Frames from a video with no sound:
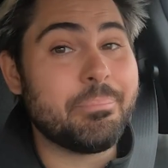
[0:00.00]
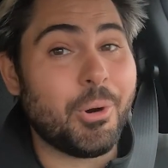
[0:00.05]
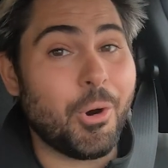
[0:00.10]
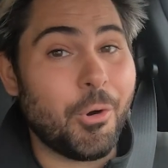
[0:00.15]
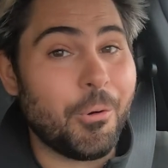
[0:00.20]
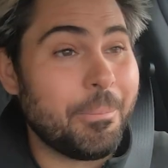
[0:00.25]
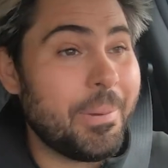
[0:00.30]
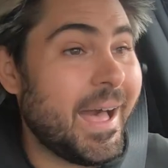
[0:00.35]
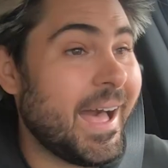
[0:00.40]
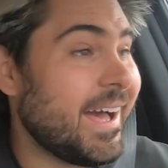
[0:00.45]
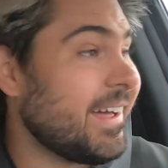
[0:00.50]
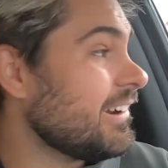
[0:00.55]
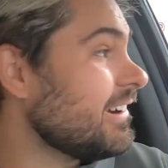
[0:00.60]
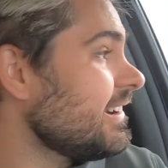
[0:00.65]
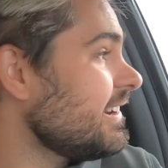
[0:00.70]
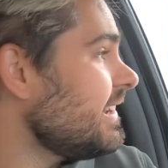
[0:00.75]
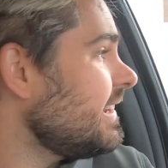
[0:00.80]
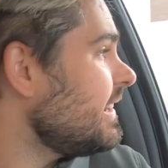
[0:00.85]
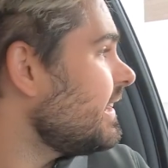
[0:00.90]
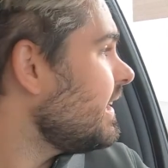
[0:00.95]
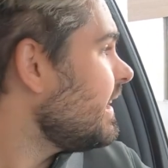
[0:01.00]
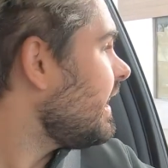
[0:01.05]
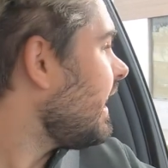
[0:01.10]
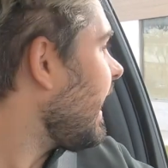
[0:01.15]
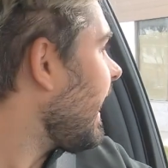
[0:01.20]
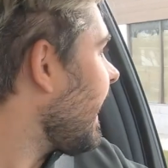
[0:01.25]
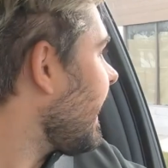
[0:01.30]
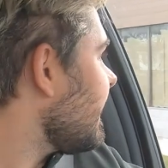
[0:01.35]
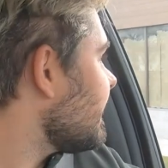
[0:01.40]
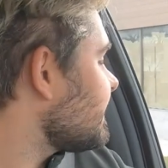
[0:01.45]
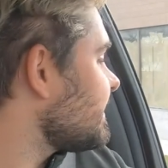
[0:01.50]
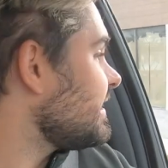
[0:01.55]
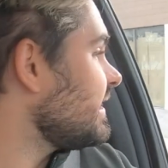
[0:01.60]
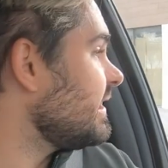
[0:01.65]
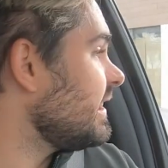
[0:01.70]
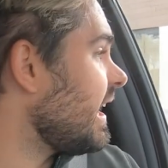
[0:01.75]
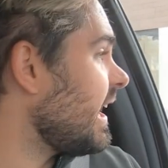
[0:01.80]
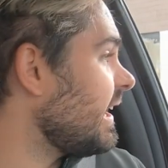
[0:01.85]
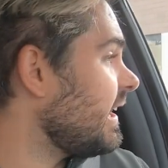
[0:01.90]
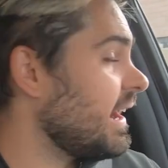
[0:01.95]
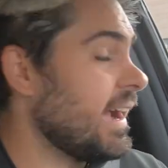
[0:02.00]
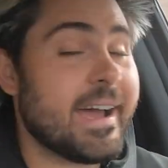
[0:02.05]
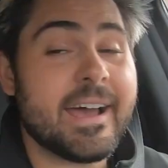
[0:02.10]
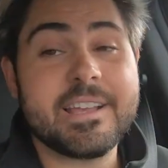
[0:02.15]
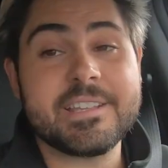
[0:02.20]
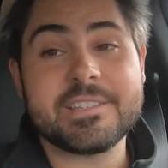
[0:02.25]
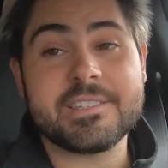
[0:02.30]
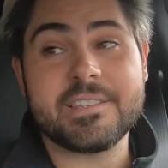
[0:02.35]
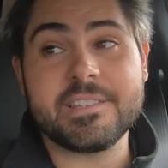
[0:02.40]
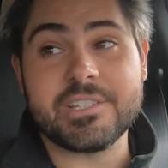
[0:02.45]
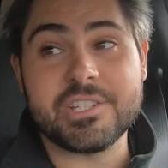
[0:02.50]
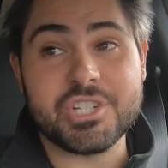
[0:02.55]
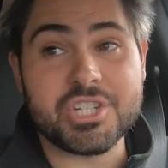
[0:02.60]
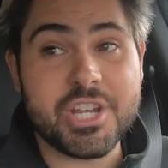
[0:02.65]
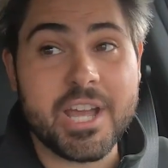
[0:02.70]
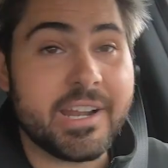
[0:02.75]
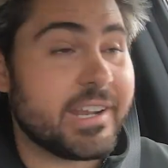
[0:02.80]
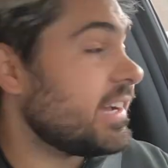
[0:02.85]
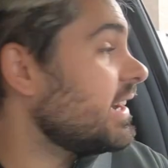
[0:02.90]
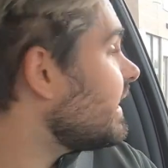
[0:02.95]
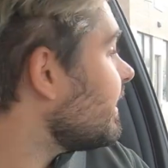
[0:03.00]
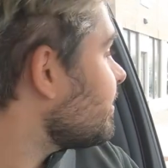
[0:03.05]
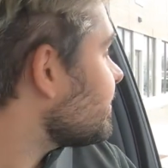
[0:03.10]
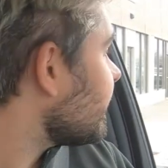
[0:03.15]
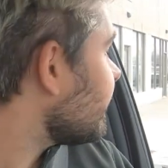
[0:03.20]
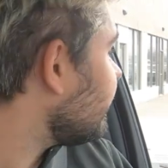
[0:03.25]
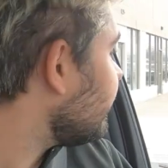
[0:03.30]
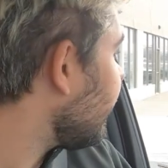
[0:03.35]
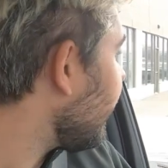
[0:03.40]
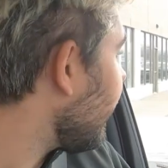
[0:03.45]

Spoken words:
bolt pattern as the Jetta, and I was like,